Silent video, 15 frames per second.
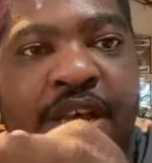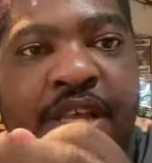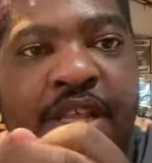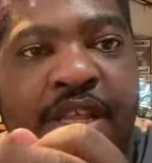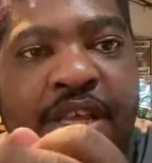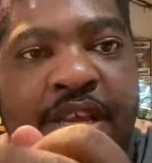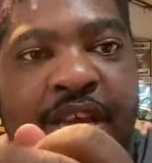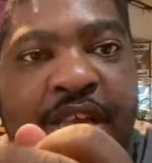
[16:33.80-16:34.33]

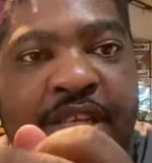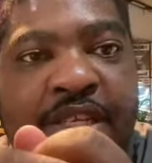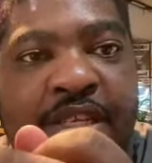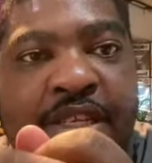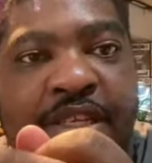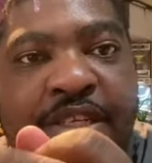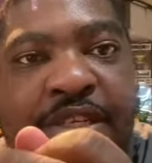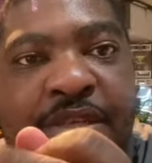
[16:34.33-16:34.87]
they got
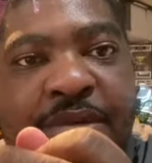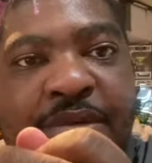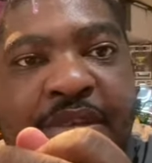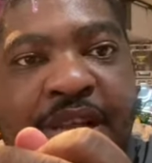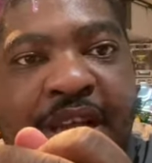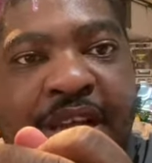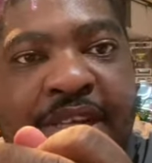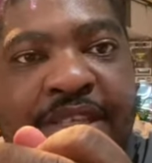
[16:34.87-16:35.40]
the 2
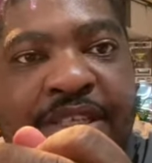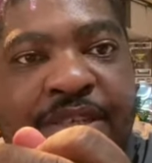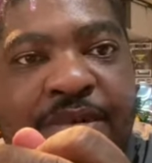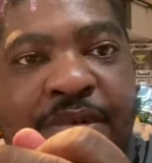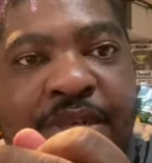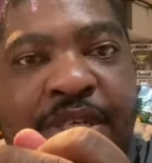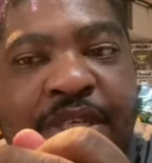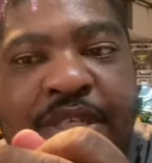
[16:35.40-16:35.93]
dots
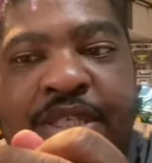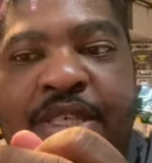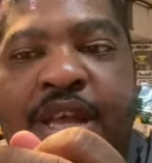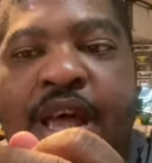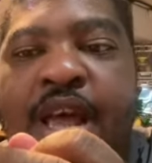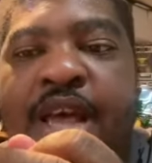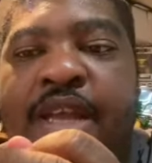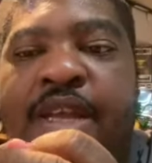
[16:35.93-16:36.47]
on each
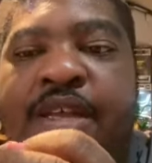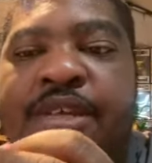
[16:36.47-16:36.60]
side.